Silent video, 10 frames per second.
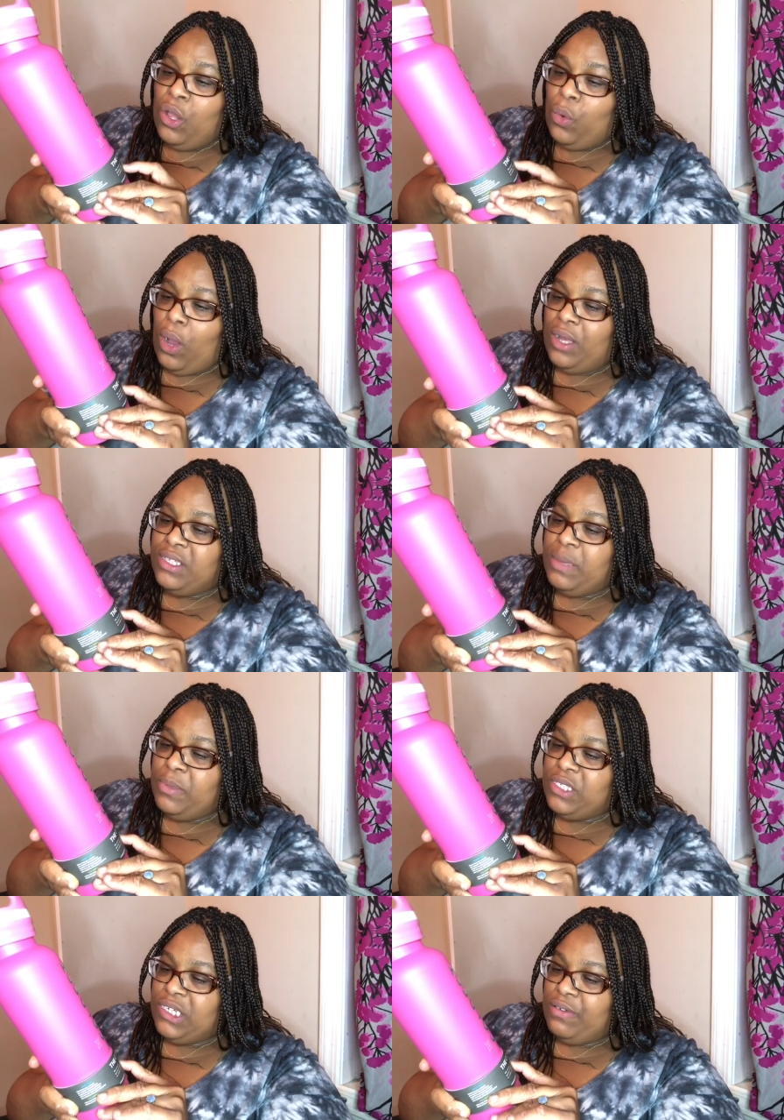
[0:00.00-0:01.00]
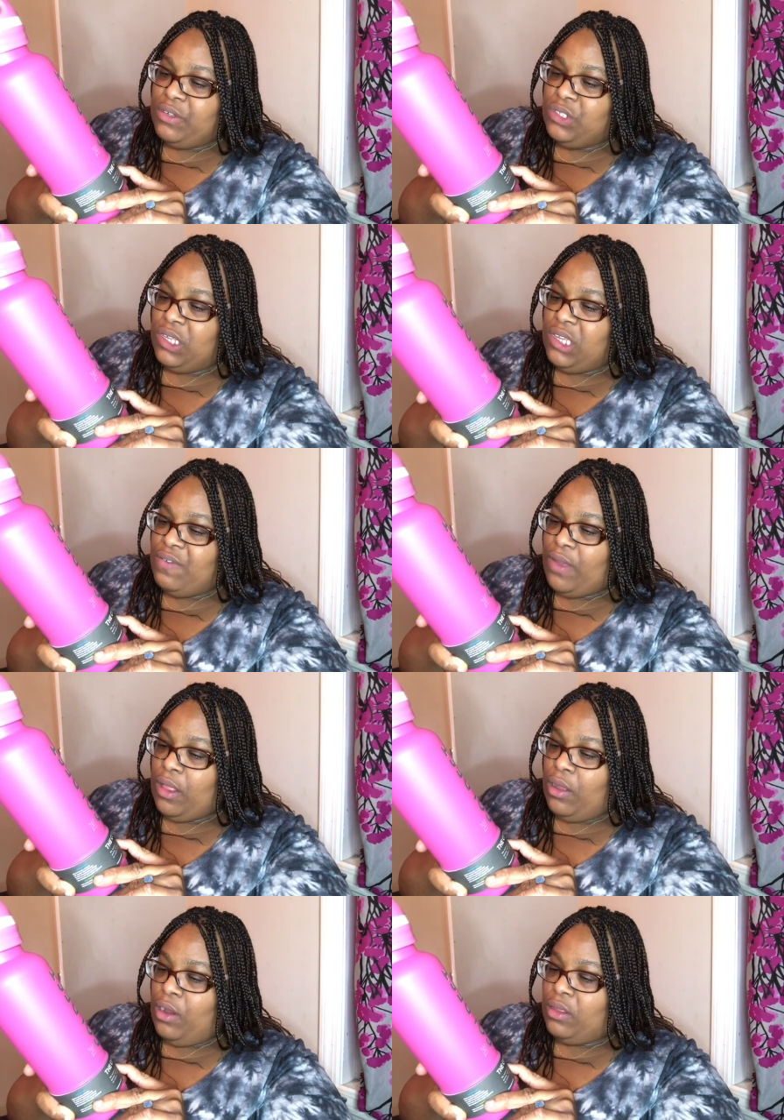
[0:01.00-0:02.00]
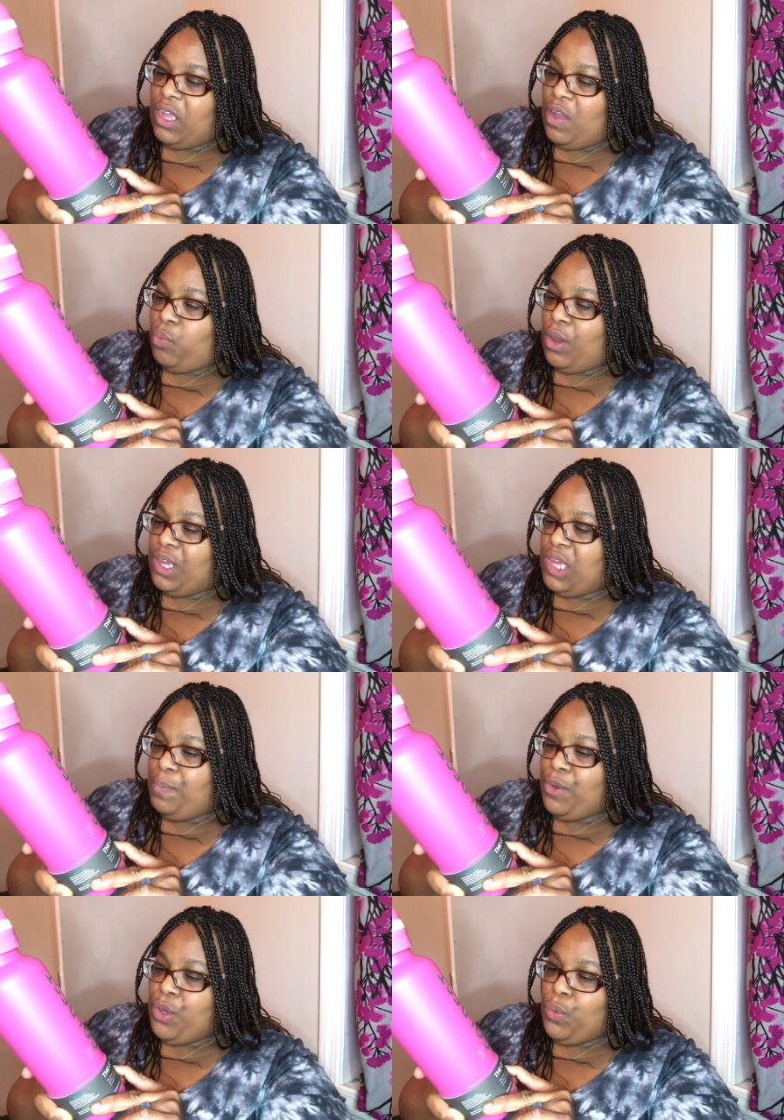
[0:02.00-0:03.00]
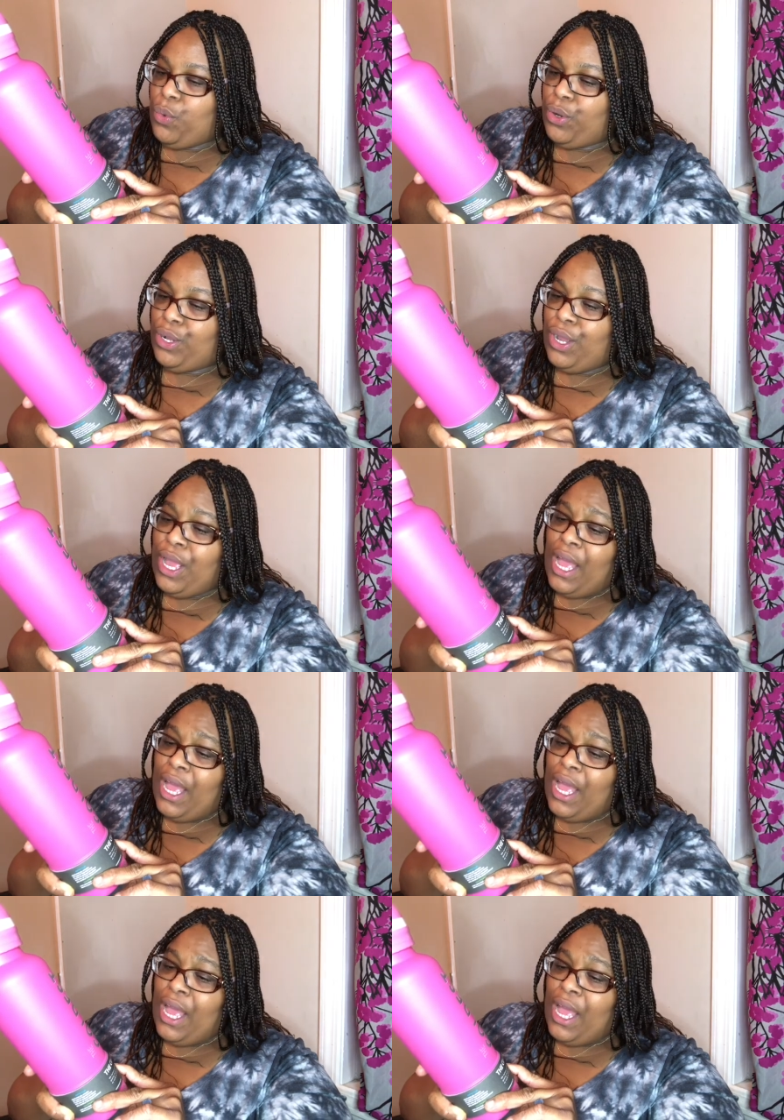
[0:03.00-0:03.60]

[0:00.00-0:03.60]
quality materials to live a long life while keeping your water